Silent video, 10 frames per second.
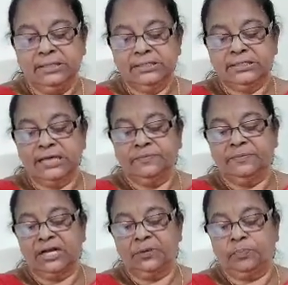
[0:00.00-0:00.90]

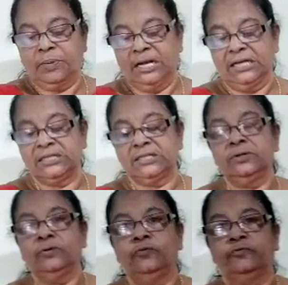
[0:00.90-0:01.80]
subject plus
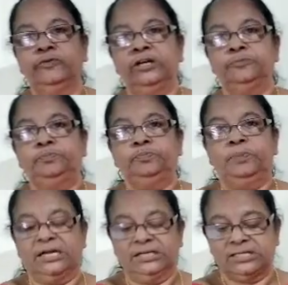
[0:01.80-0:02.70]
verb
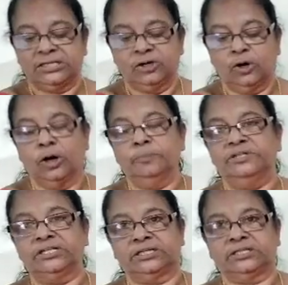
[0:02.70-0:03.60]
plus
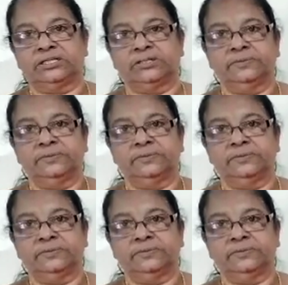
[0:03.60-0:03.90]
object.